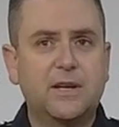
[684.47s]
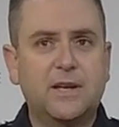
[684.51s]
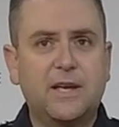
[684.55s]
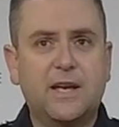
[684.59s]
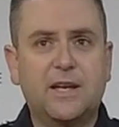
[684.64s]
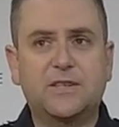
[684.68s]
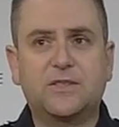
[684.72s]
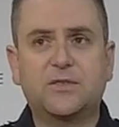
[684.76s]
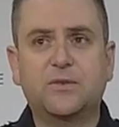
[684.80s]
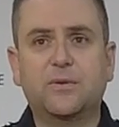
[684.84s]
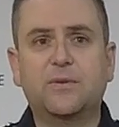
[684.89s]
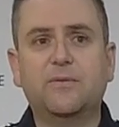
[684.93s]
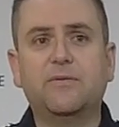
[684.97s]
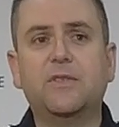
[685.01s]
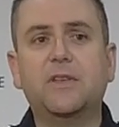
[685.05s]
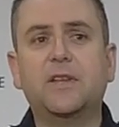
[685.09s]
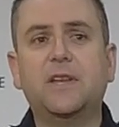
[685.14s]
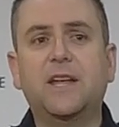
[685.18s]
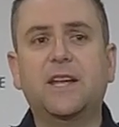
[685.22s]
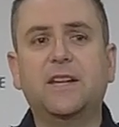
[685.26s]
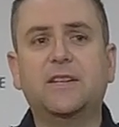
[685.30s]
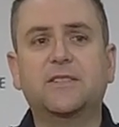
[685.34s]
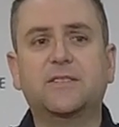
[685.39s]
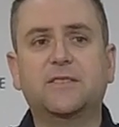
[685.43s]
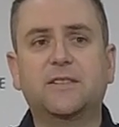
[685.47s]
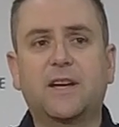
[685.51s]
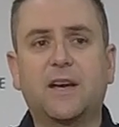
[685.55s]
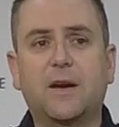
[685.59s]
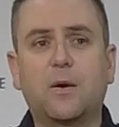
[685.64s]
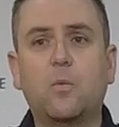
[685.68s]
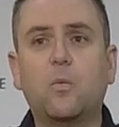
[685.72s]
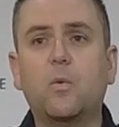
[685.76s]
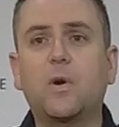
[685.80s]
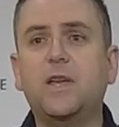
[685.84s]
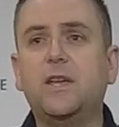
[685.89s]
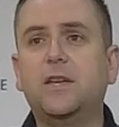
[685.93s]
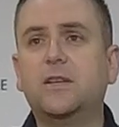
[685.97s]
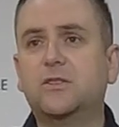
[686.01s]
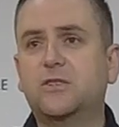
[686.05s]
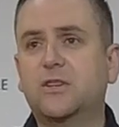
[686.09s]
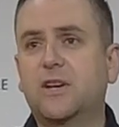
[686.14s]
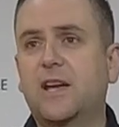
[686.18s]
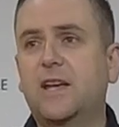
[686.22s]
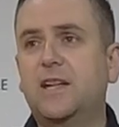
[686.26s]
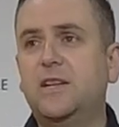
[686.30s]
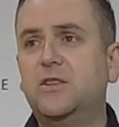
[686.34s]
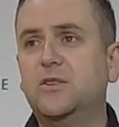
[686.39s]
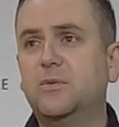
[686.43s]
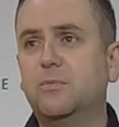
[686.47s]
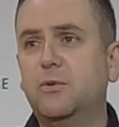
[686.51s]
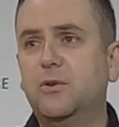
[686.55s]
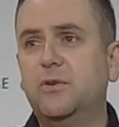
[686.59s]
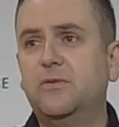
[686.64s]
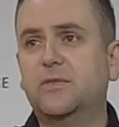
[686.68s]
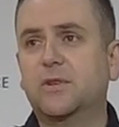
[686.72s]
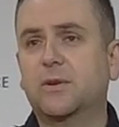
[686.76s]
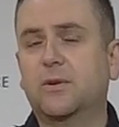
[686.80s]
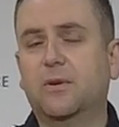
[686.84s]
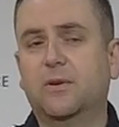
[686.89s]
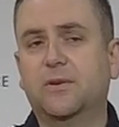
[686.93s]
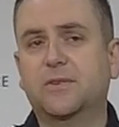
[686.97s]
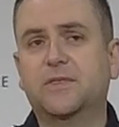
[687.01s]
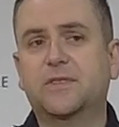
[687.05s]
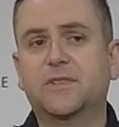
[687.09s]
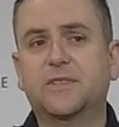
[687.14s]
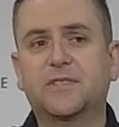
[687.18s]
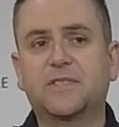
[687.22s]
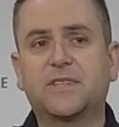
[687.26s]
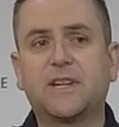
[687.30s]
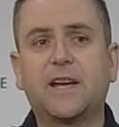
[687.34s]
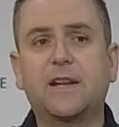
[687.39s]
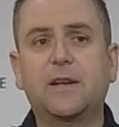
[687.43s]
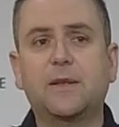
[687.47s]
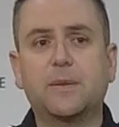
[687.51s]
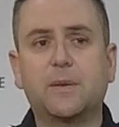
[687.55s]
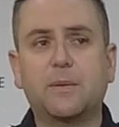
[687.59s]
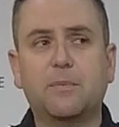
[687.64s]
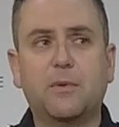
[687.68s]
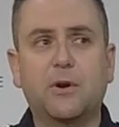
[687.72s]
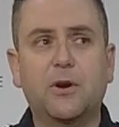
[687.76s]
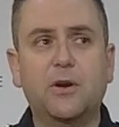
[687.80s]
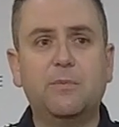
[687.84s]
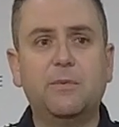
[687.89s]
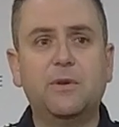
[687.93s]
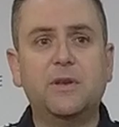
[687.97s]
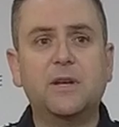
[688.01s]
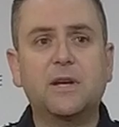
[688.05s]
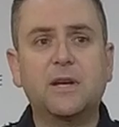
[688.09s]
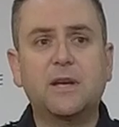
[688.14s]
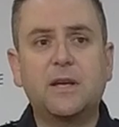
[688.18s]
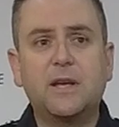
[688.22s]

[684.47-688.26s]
as sort of the next week change moves across the state at the moment.